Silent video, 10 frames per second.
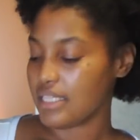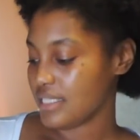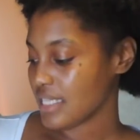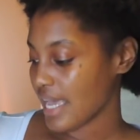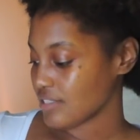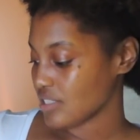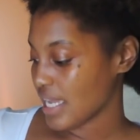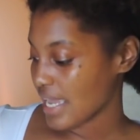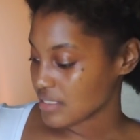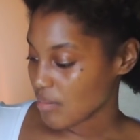This
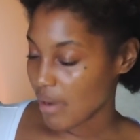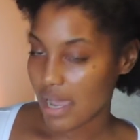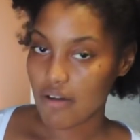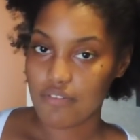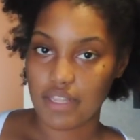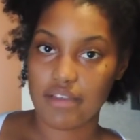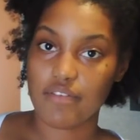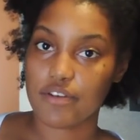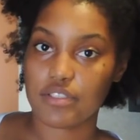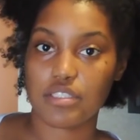actually has a mild
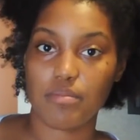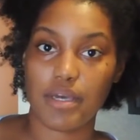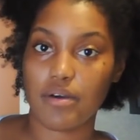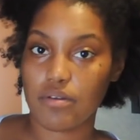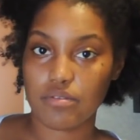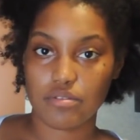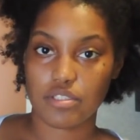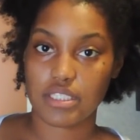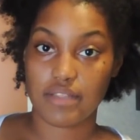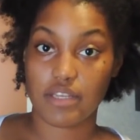flavor, the smell. You
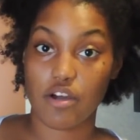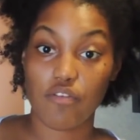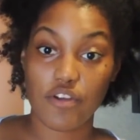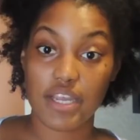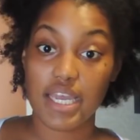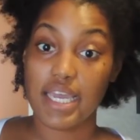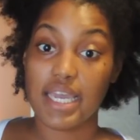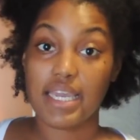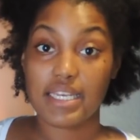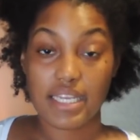just have to get over it.
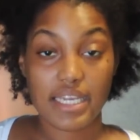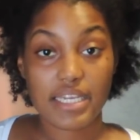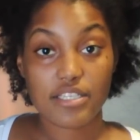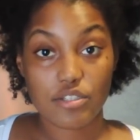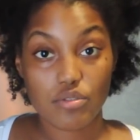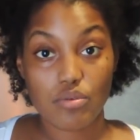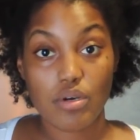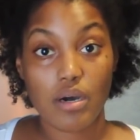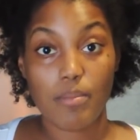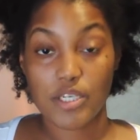And it could
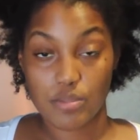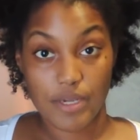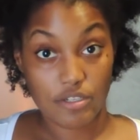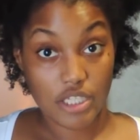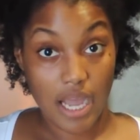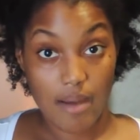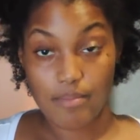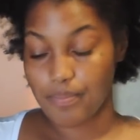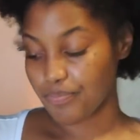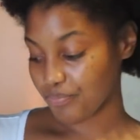do a much better
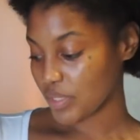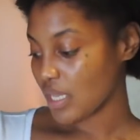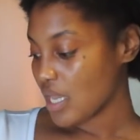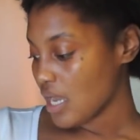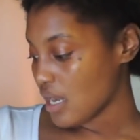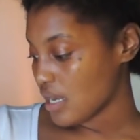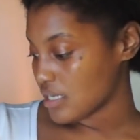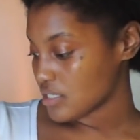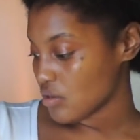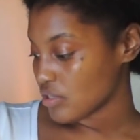job.
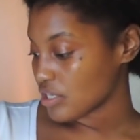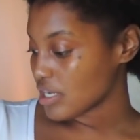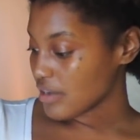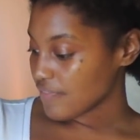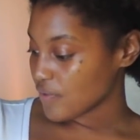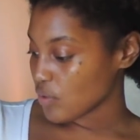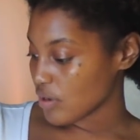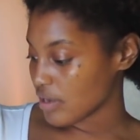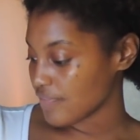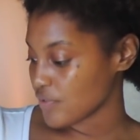So your gut
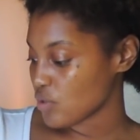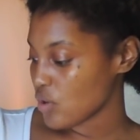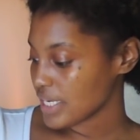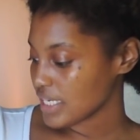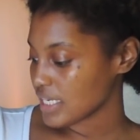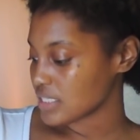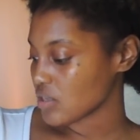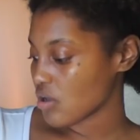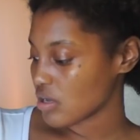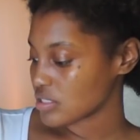flora, fucoidan
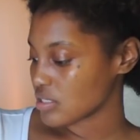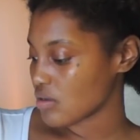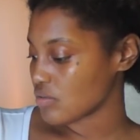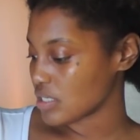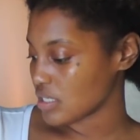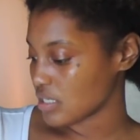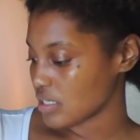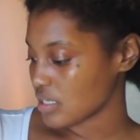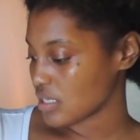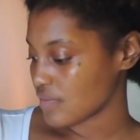is also
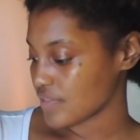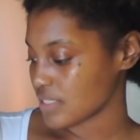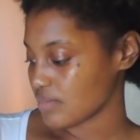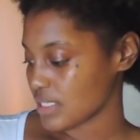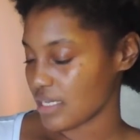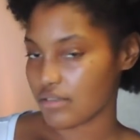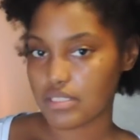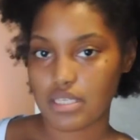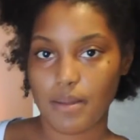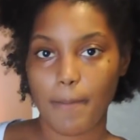good for something
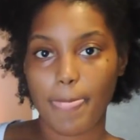else.